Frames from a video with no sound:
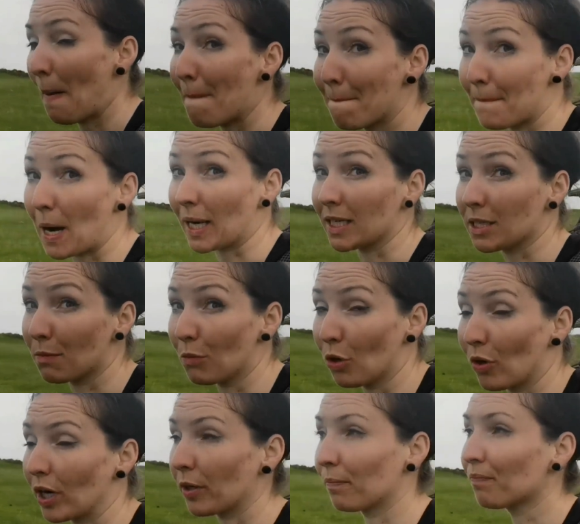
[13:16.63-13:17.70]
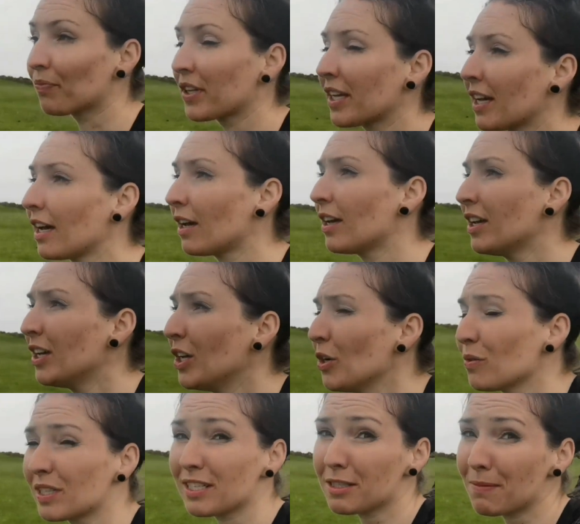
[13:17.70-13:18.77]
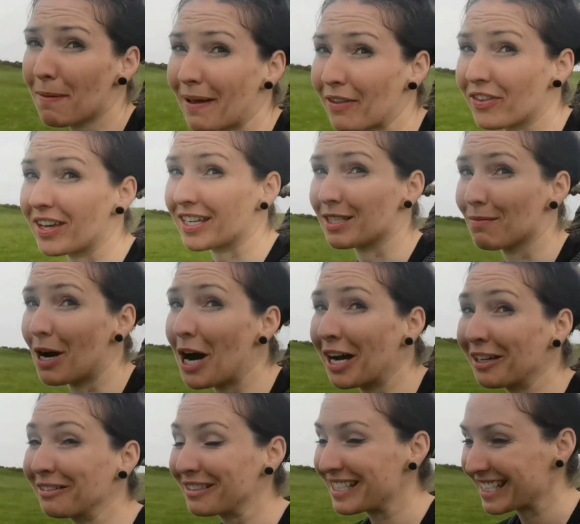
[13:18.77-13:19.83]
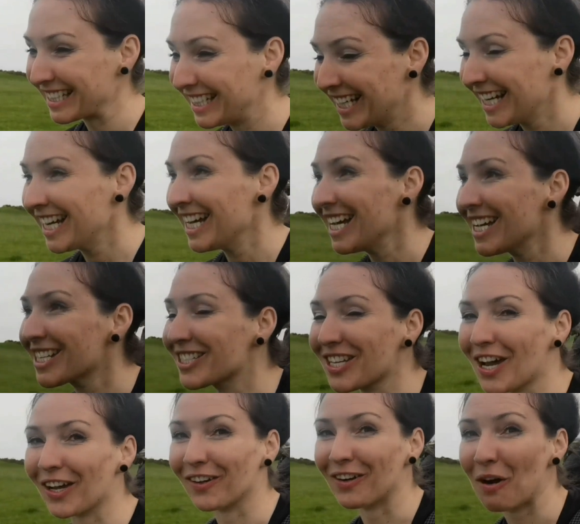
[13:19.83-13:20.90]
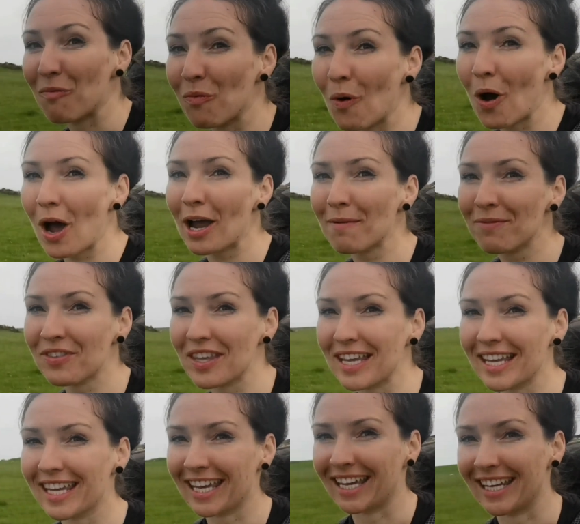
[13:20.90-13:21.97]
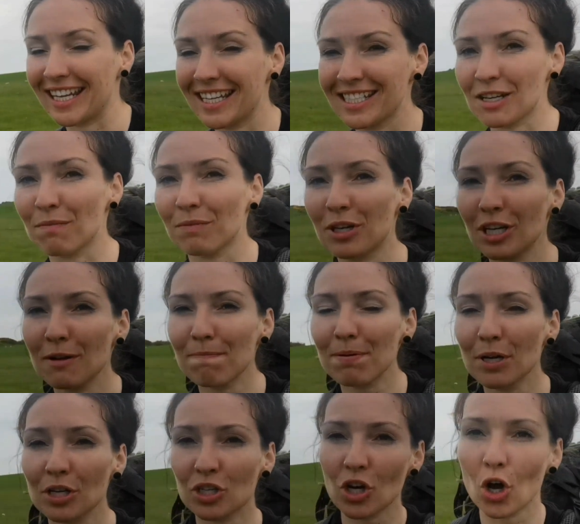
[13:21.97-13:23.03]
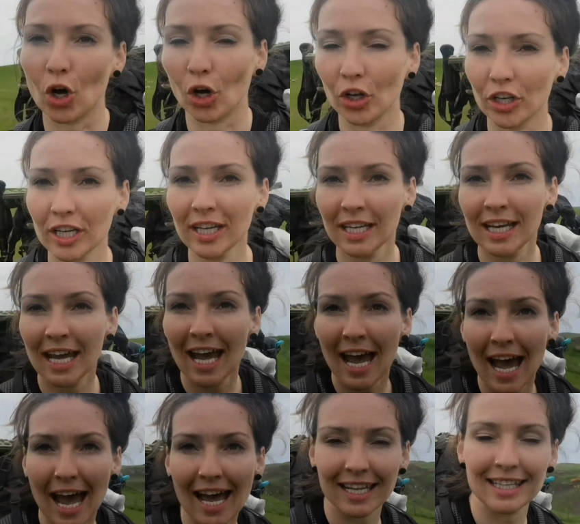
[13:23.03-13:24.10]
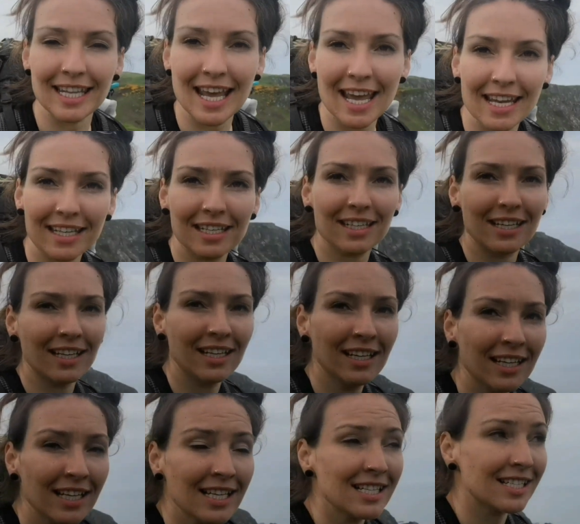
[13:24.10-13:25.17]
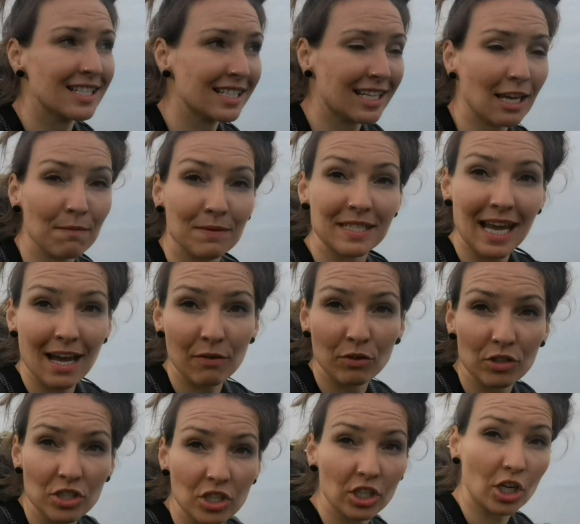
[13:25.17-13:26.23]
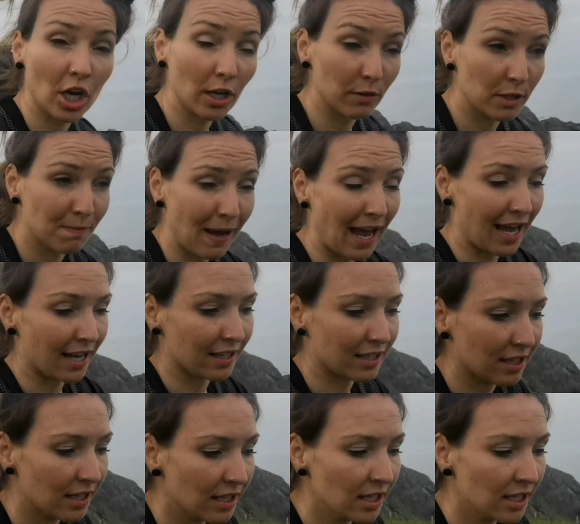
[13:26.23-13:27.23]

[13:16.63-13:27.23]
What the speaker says: by tomorrow. It takes me about 30 miles. So what I'm thinking is I'm going to push on and then skip down onto the coast path